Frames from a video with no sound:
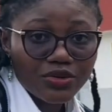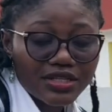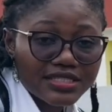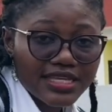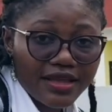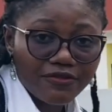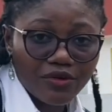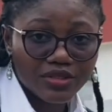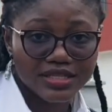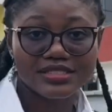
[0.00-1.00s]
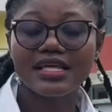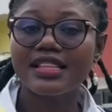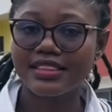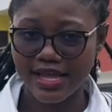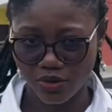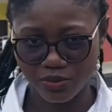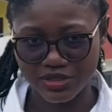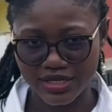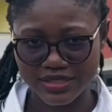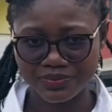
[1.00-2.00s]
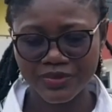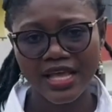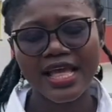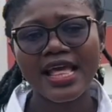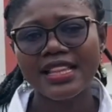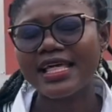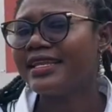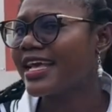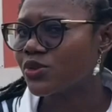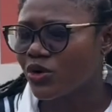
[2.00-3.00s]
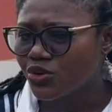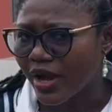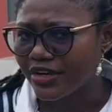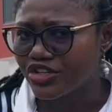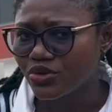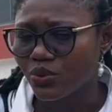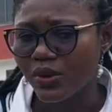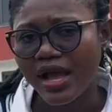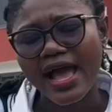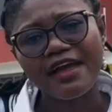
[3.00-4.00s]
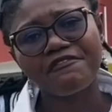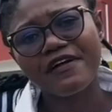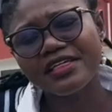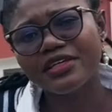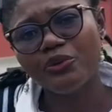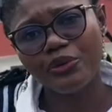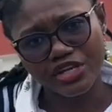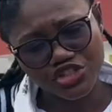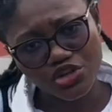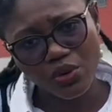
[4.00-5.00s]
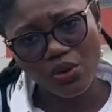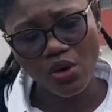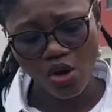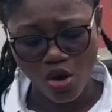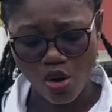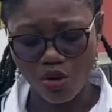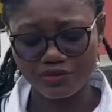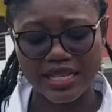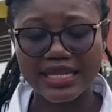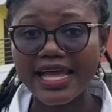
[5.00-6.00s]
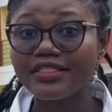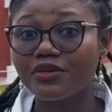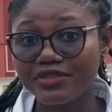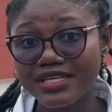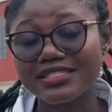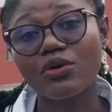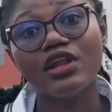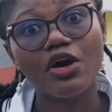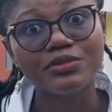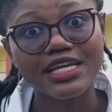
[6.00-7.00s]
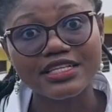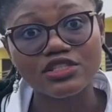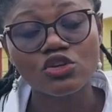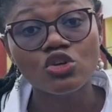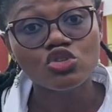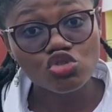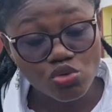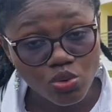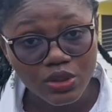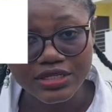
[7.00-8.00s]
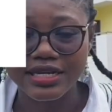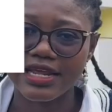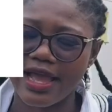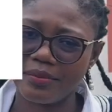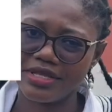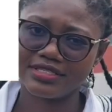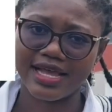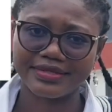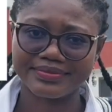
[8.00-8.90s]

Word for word: the same for this third object then next what do i do i find the ratio of the length of these circular objects to the diameter.